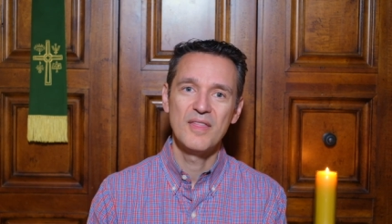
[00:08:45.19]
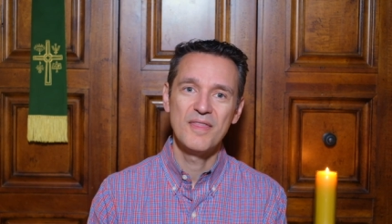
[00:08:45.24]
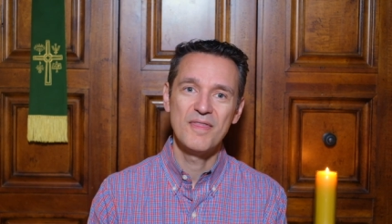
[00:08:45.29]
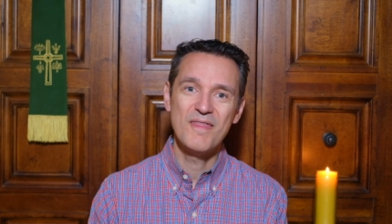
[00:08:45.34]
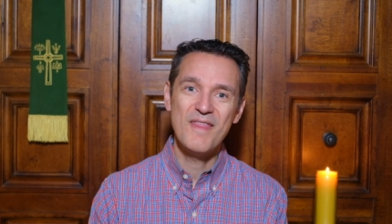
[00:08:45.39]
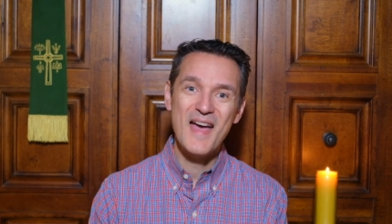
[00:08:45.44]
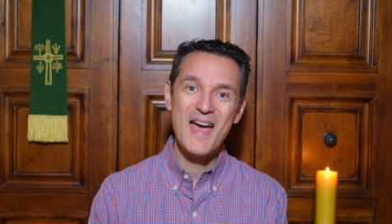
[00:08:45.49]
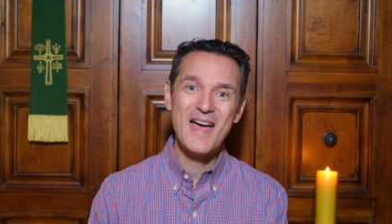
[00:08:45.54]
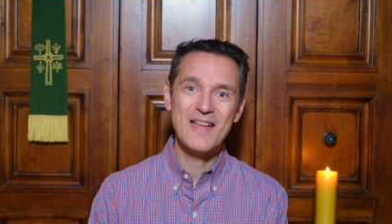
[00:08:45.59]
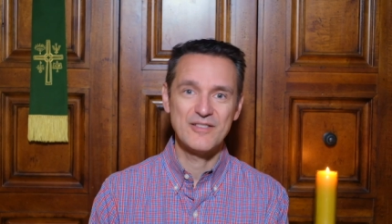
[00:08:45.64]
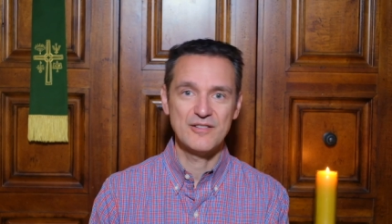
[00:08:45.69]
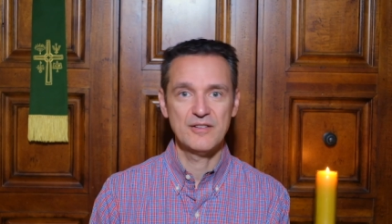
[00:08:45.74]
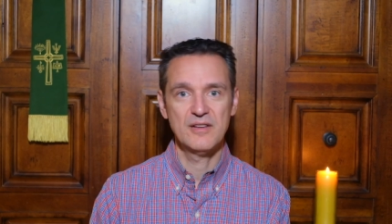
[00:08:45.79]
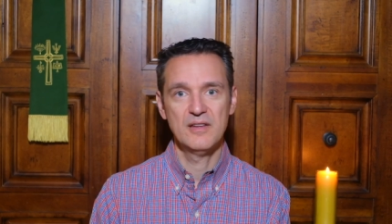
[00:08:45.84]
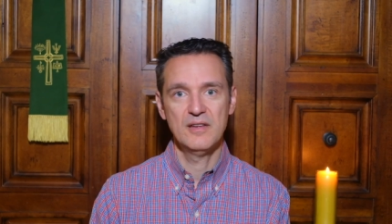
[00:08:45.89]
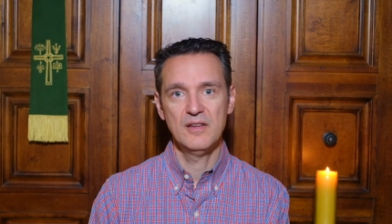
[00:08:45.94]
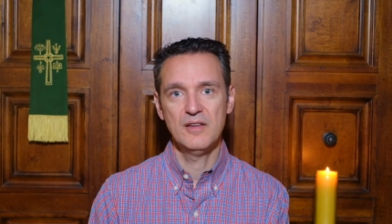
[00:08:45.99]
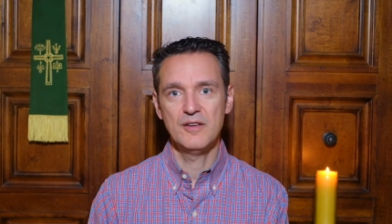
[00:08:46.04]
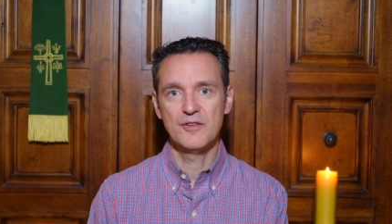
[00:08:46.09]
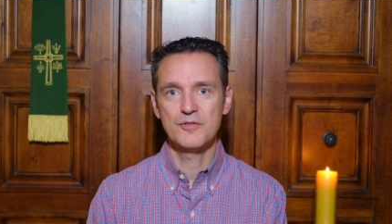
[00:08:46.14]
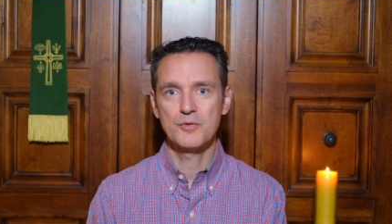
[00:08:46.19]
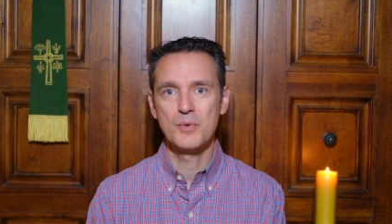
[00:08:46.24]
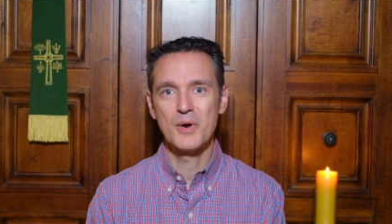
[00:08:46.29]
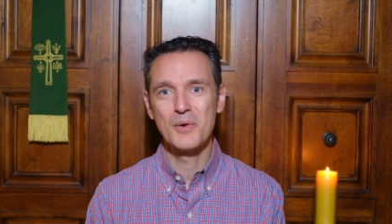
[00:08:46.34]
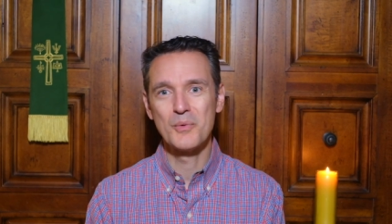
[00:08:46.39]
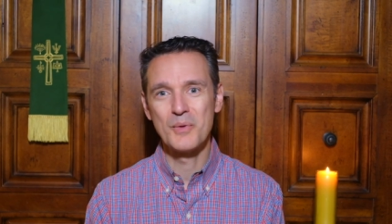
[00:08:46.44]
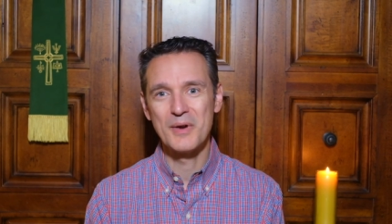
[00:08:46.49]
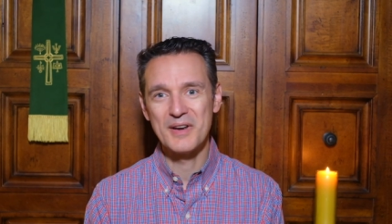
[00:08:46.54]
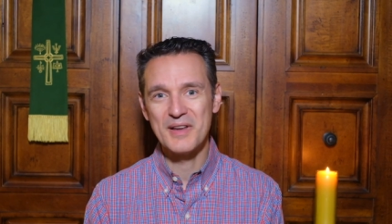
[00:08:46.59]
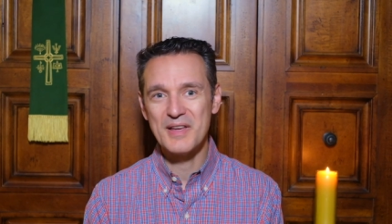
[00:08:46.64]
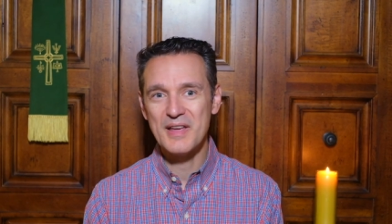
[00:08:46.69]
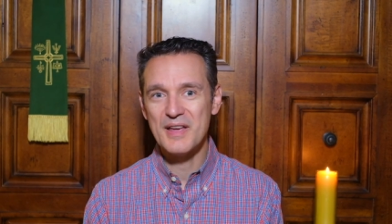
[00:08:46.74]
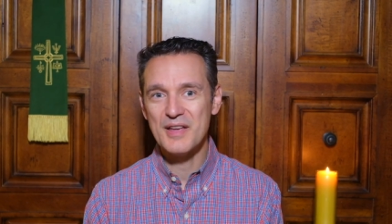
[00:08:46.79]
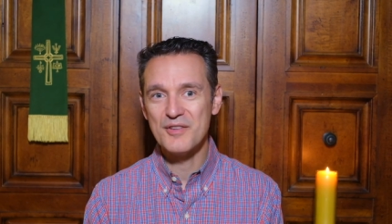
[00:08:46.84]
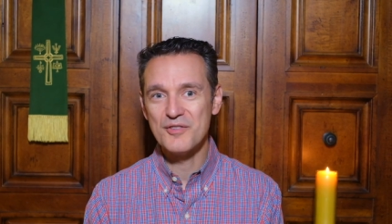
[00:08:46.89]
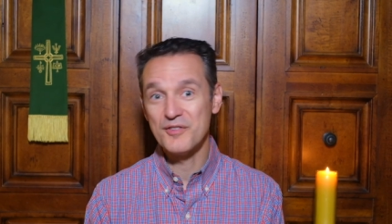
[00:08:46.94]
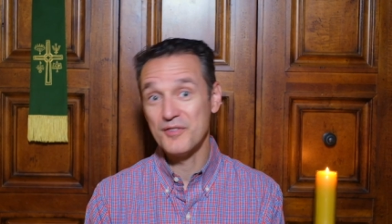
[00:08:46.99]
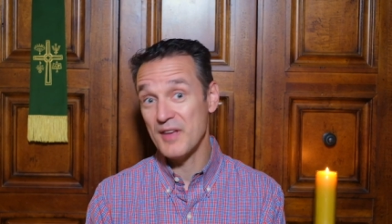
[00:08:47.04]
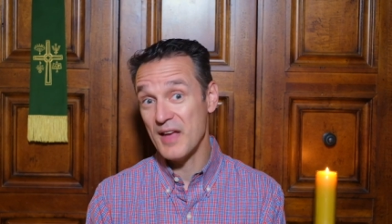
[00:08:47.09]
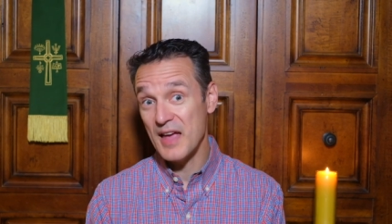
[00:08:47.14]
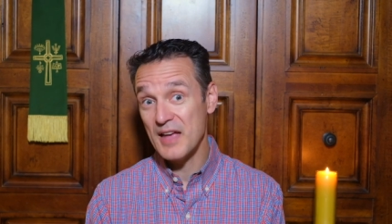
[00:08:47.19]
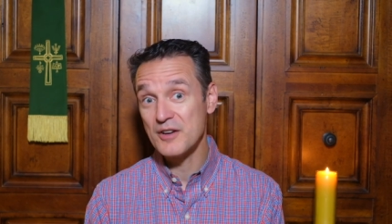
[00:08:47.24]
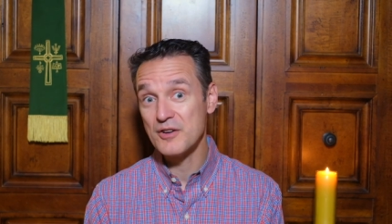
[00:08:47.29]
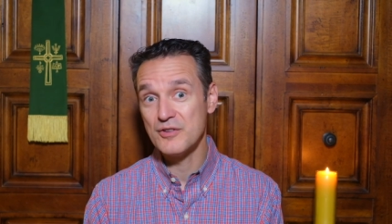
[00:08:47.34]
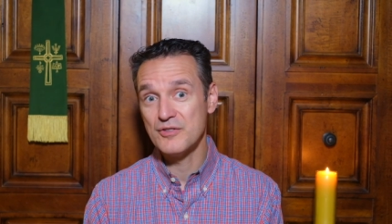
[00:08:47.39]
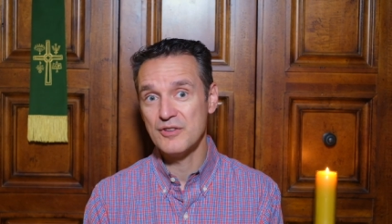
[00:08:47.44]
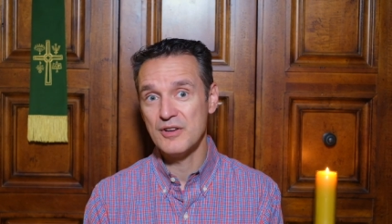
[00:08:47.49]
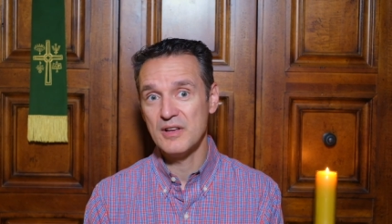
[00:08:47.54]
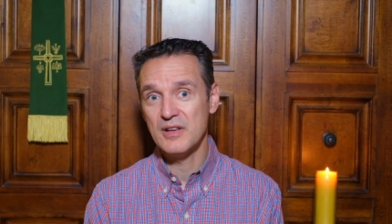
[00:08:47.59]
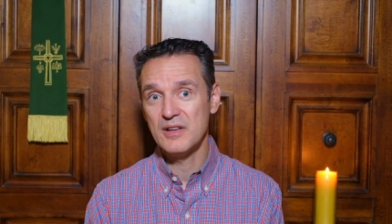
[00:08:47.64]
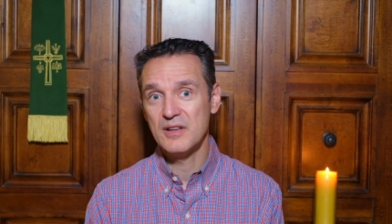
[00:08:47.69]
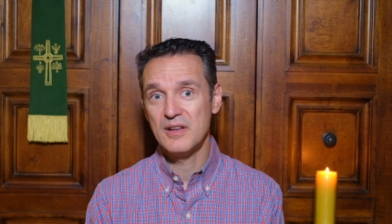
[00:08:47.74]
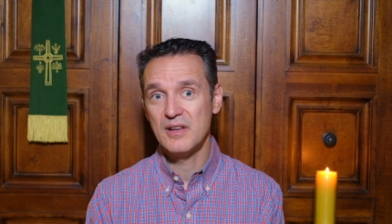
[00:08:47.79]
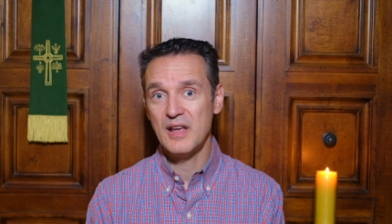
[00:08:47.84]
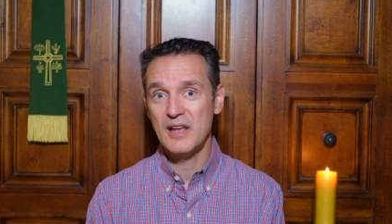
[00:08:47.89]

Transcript: That is where one gains the energy